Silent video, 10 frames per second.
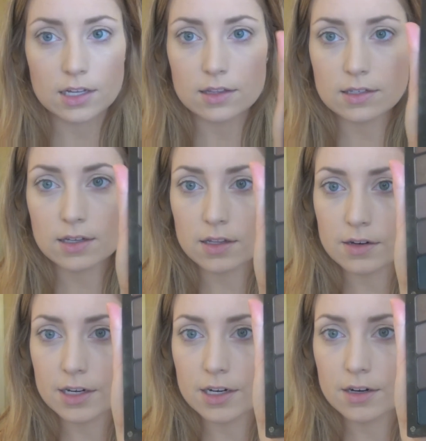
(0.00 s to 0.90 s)
Like this
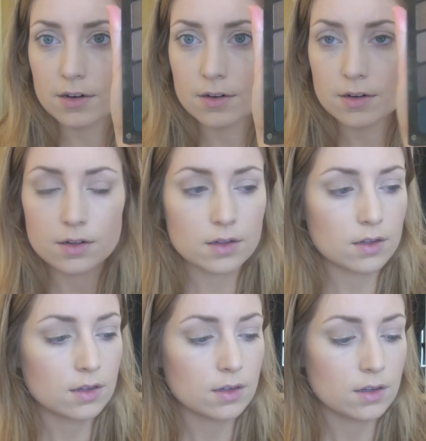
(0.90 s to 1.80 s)
color right here,
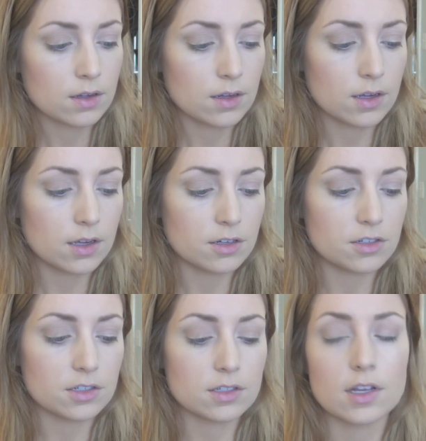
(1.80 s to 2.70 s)
and
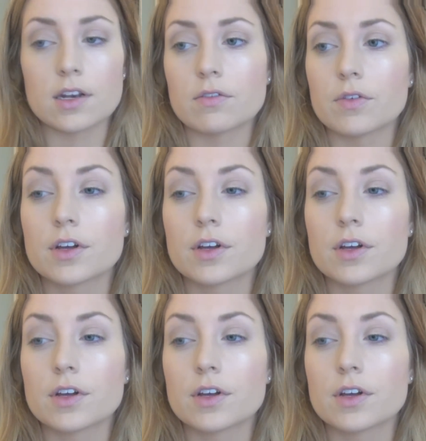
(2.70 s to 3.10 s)
just kind of